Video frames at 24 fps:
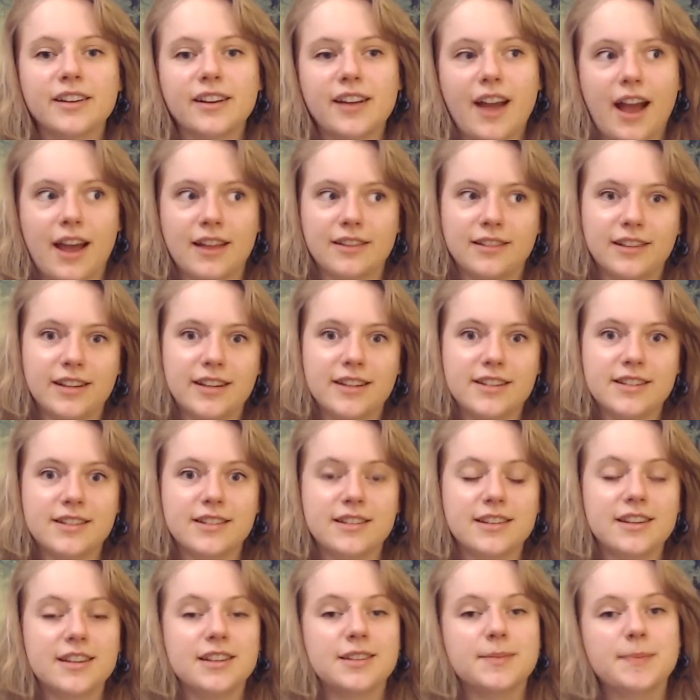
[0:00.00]
at least,
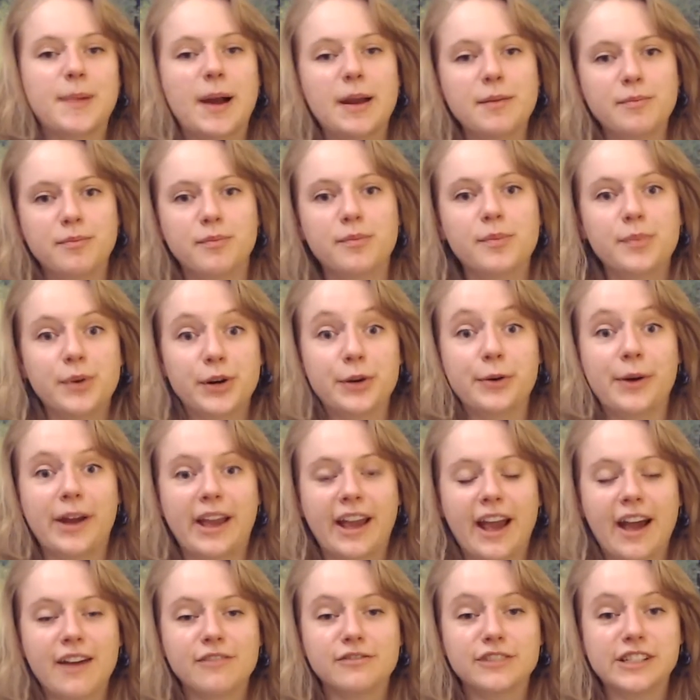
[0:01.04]
is by brewing
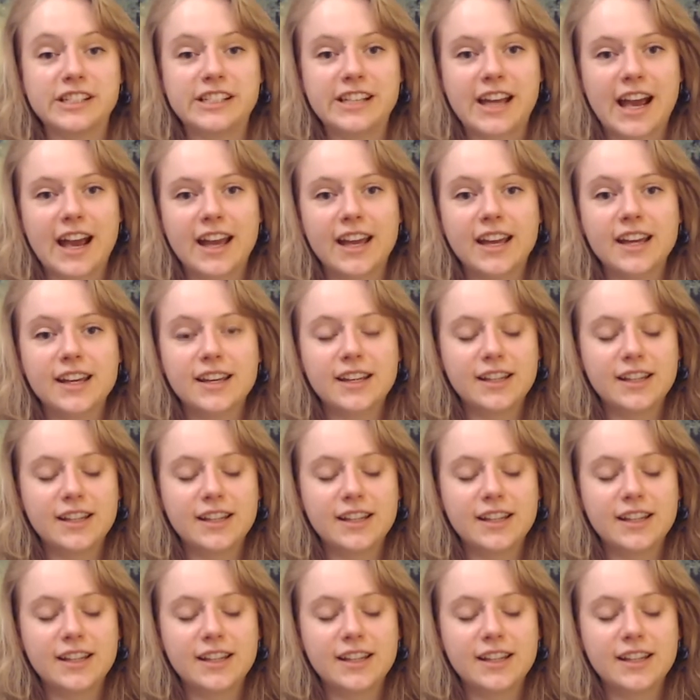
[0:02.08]
every day.